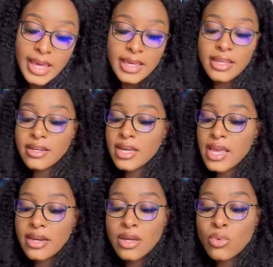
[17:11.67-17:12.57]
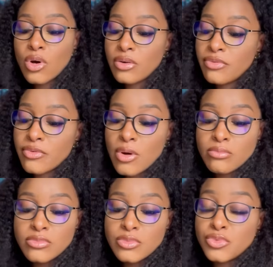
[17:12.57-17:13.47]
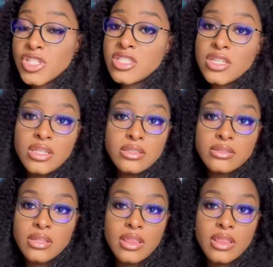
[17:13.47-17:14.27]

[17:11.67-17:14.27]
hinder anyone from reaching